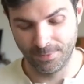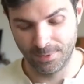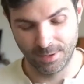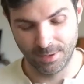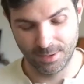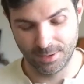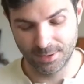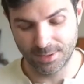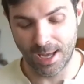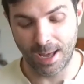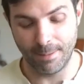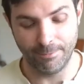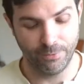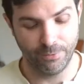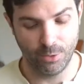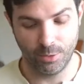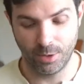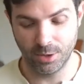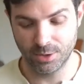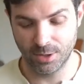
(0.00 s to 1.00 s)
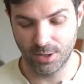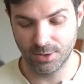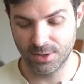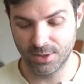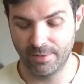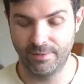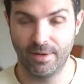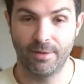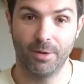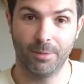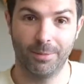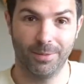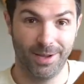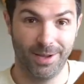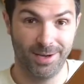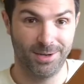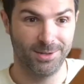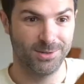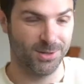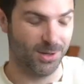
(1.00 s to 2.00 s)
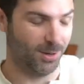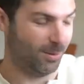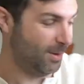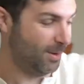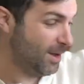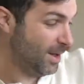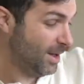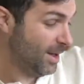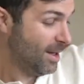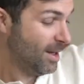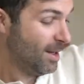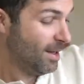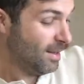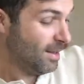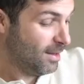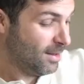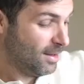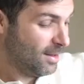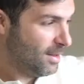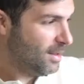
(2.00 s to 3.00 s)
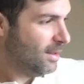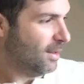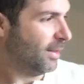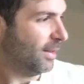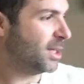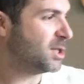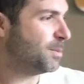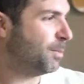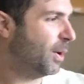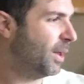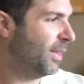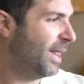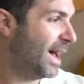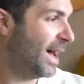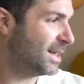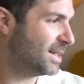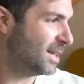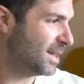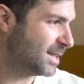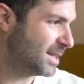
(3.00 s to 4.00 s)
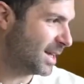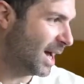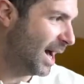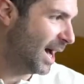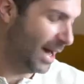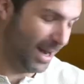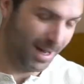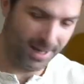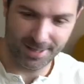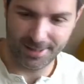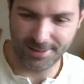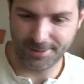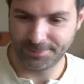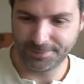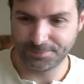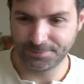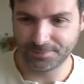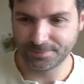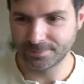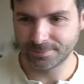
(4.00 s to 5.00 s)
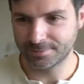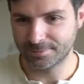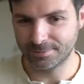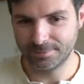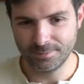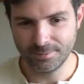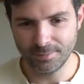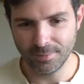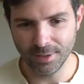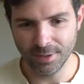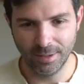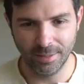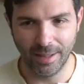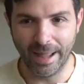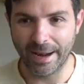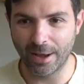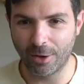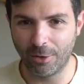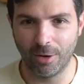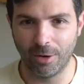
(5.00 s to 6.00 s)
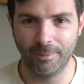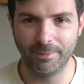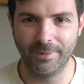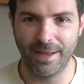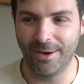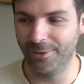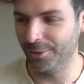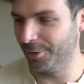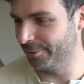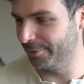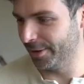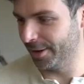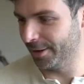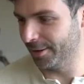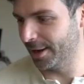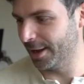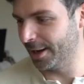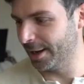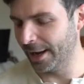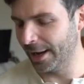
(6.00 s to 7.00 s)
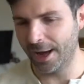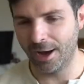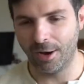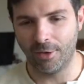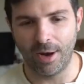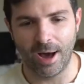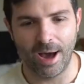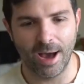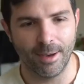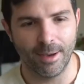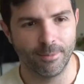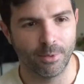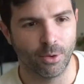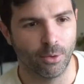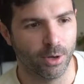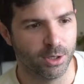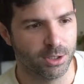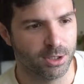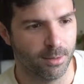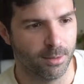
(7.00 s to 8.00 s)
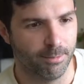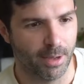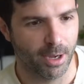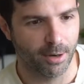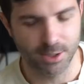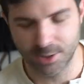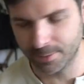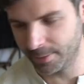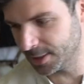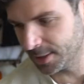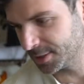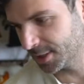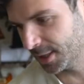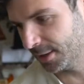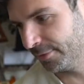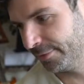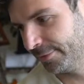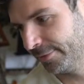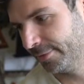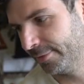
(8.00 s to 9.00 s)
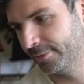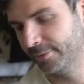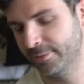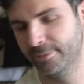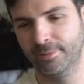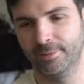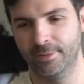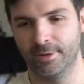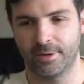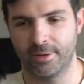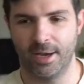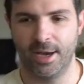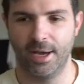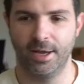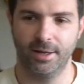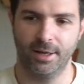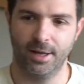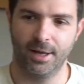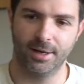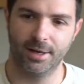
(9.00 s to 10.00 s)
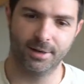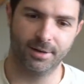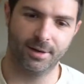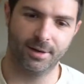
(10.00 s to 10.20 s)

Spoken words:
top few guitars that I've ever played. So let's put that to the side. Let it calm down over there. And now I am going to embarrass myself. Okay? And